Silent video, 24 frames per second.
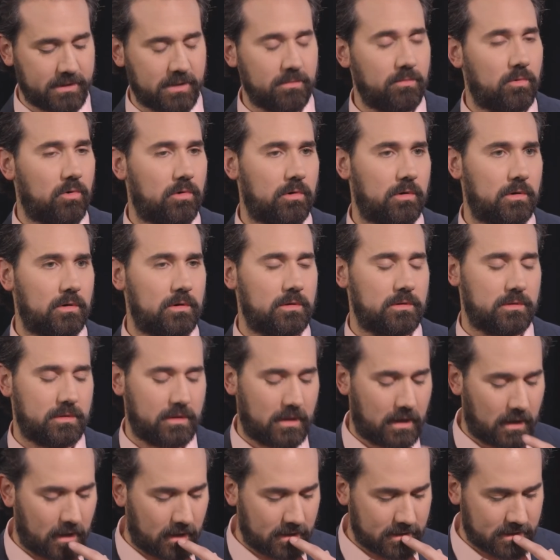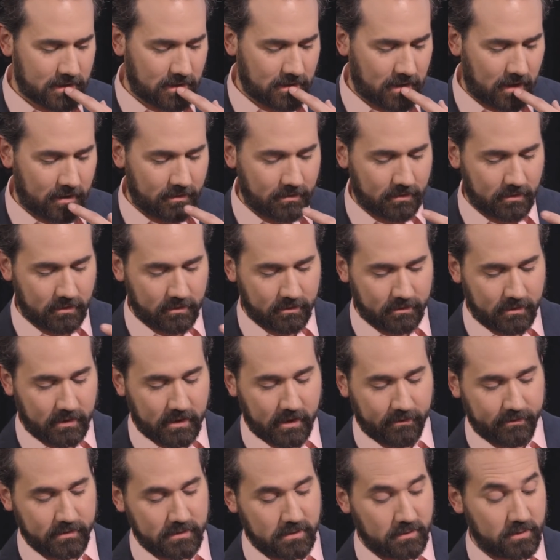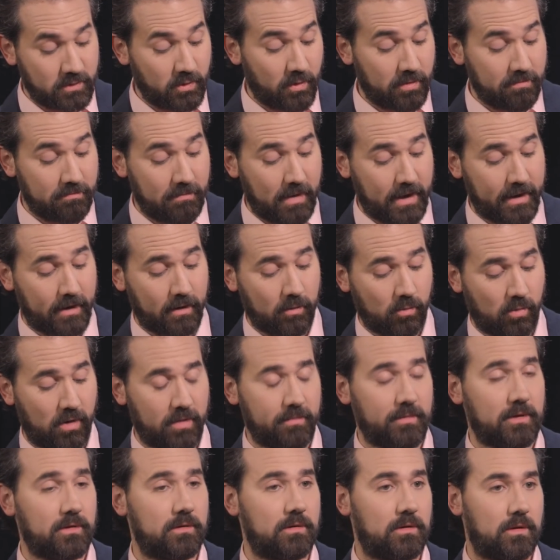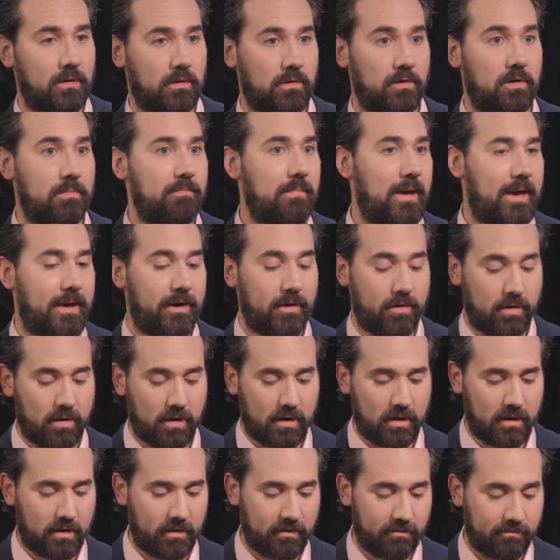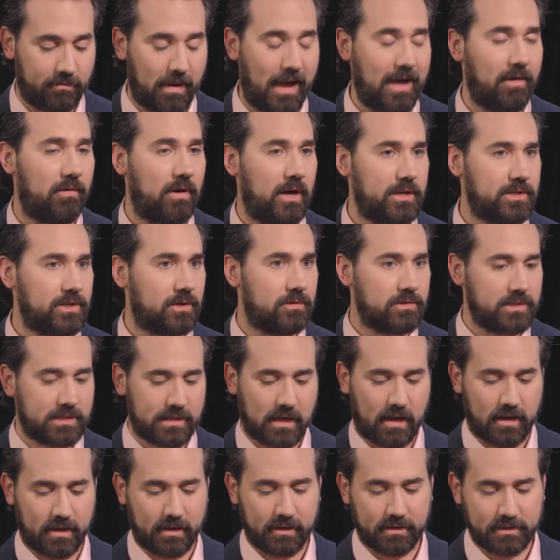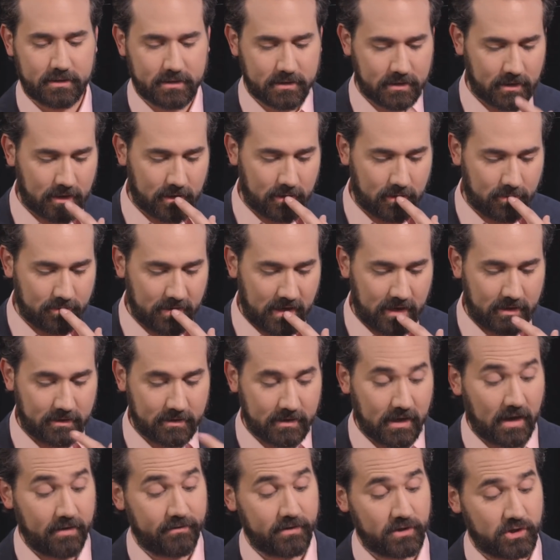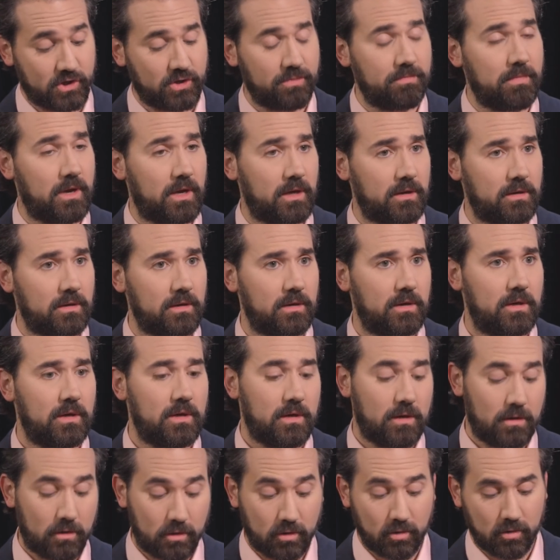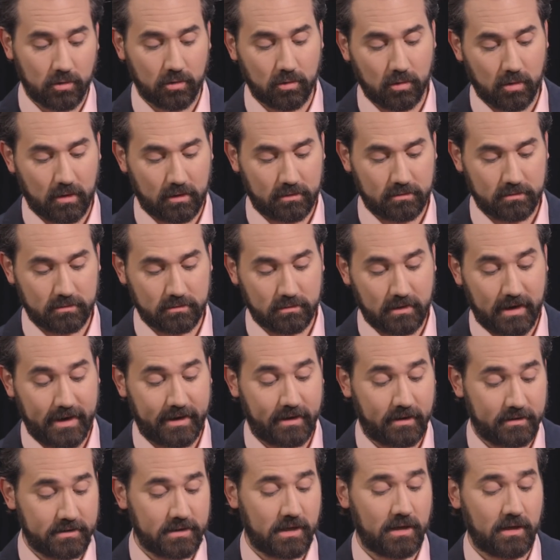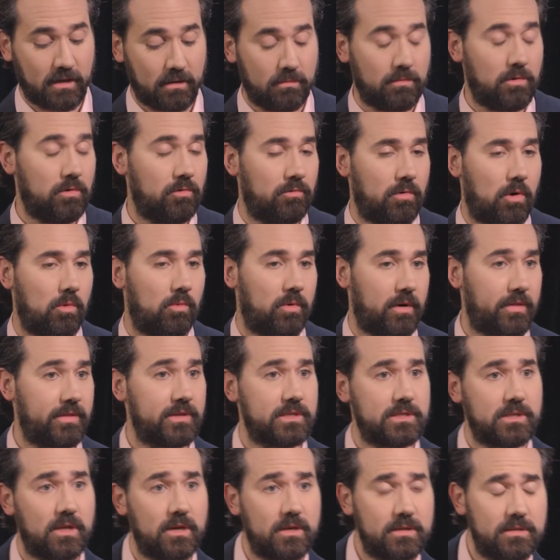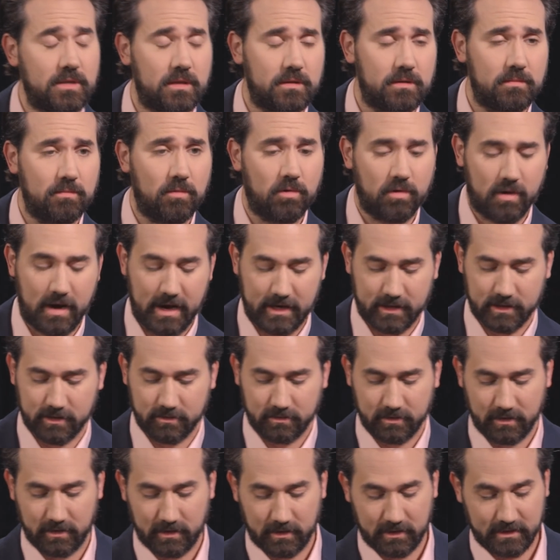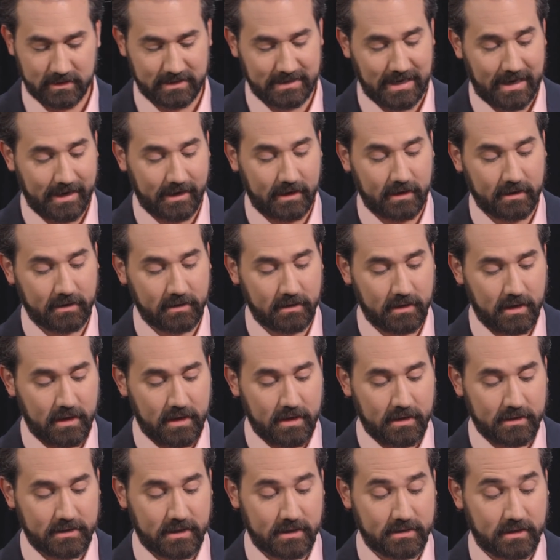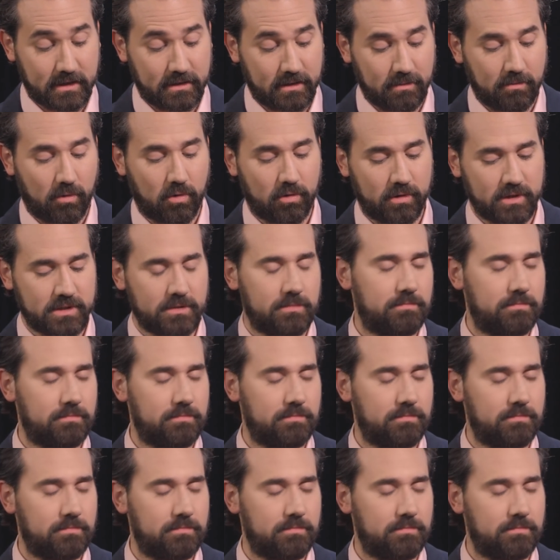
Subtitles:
Damore said that the differences between men and women are a matter of biological science. Yet David Schmidt, who led a team who wrote one of the studies that Damore actually cited, says that Damore is